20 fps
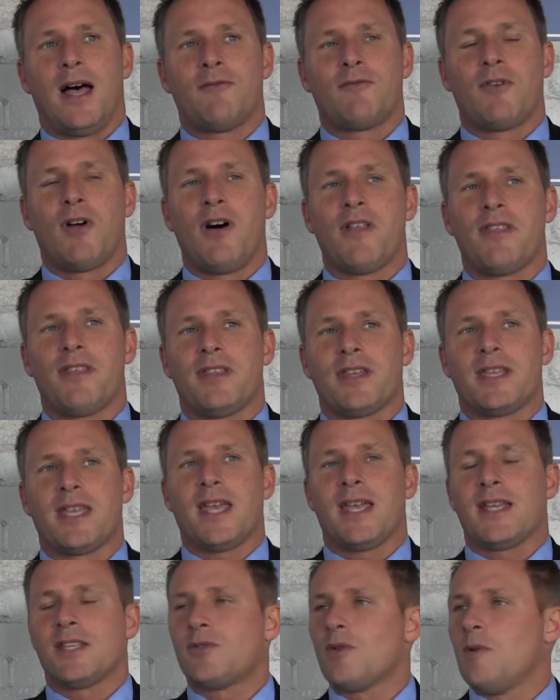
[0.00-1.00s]
rather than
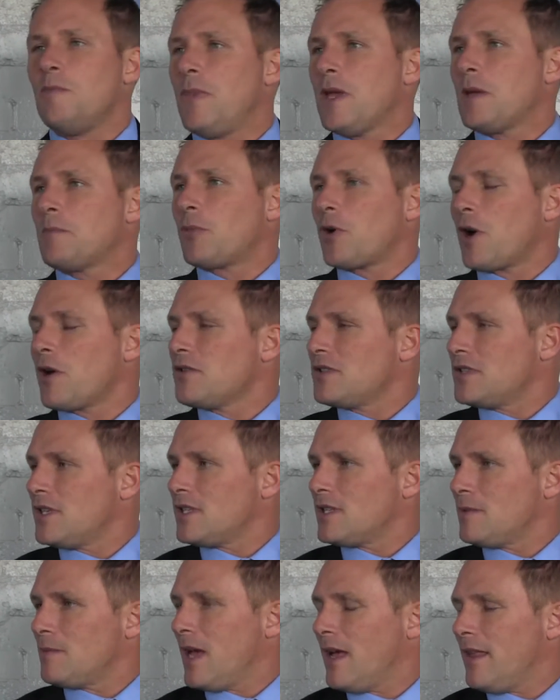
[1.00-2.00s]
get into a big
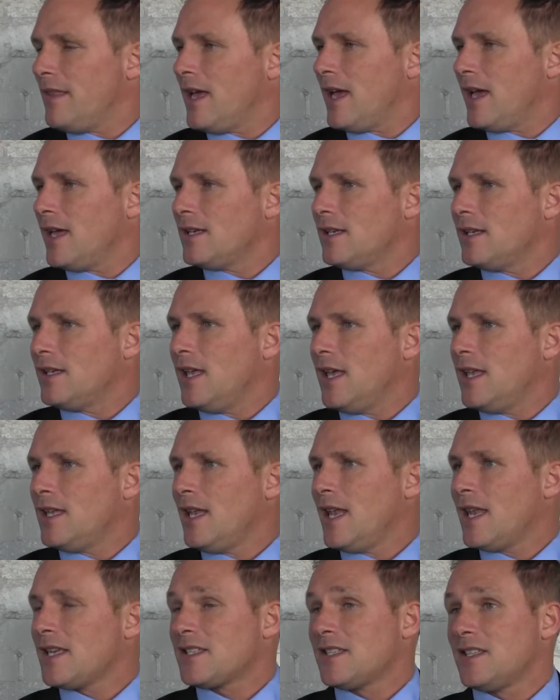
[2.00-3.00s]
process about that,
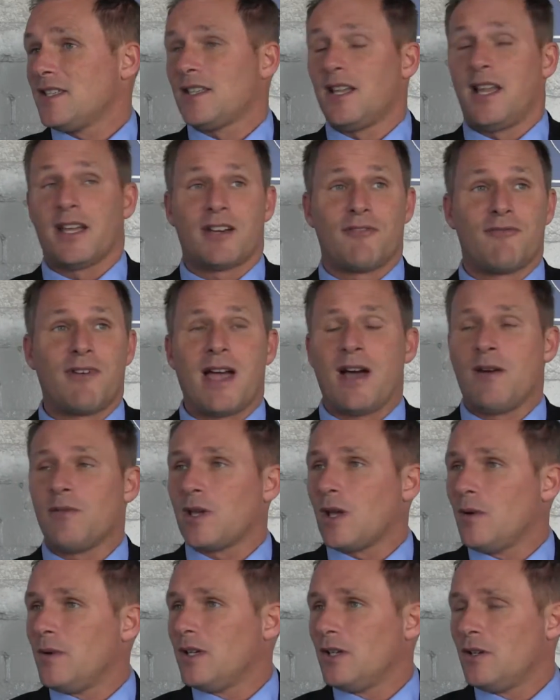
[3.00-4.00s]
unless there's like a row
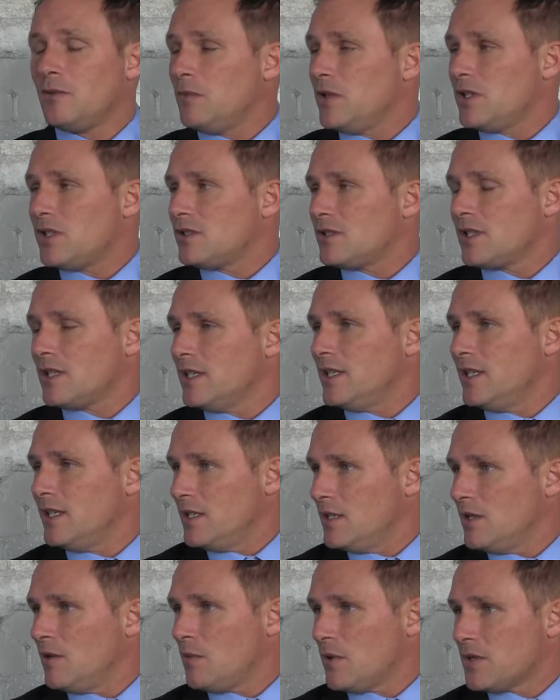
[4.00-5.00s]
going on, which
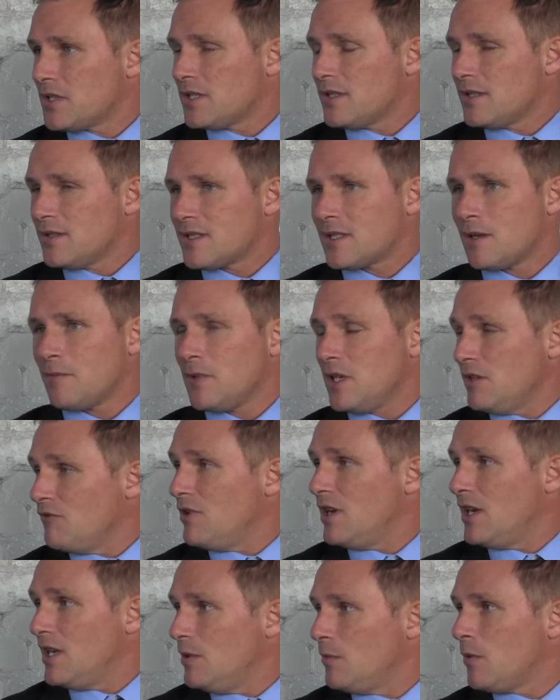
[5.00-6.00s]
clearly there wasn't, somebody
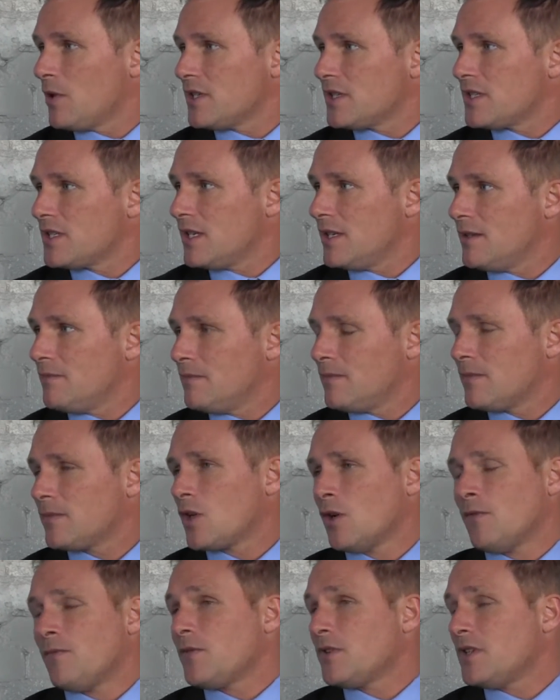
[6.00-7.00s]
really wants it.
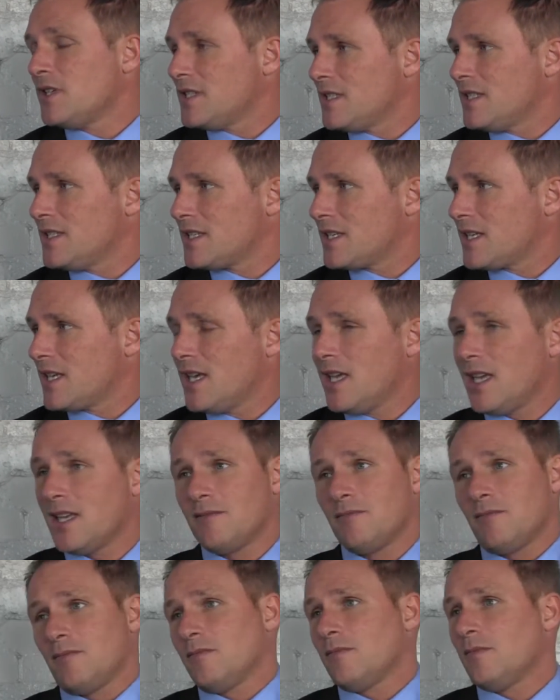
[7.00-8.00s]
Confidence is key,
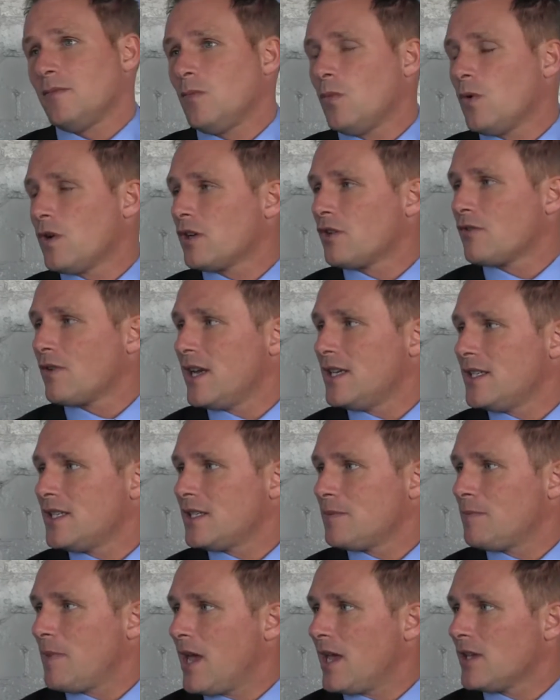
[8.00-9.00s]
and what a great
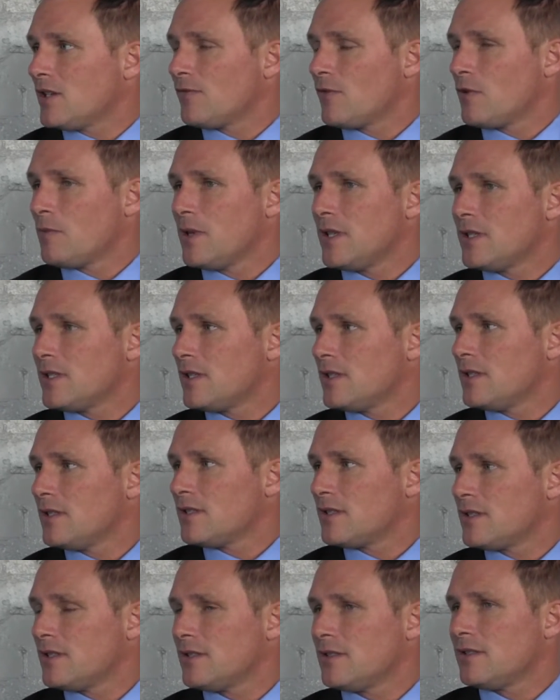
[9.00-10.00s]
dispatch from it to
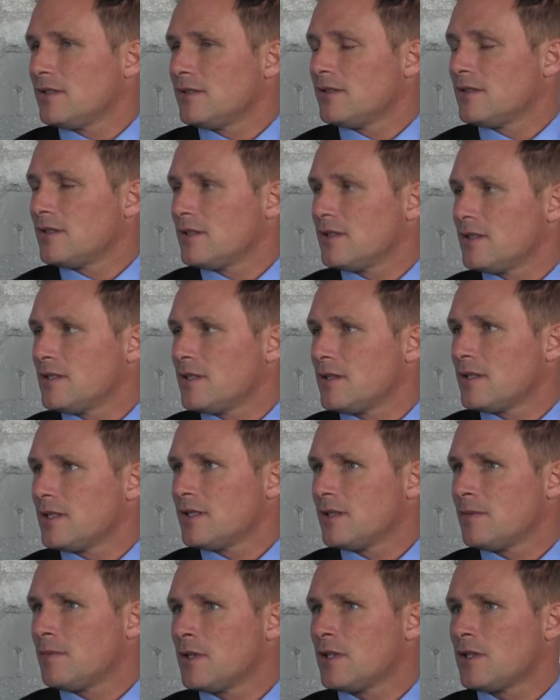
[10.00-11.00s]

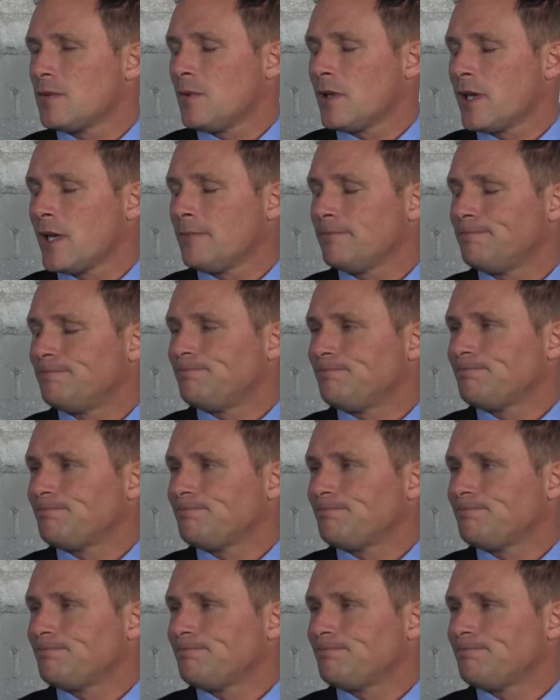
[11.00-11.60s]
put us one up.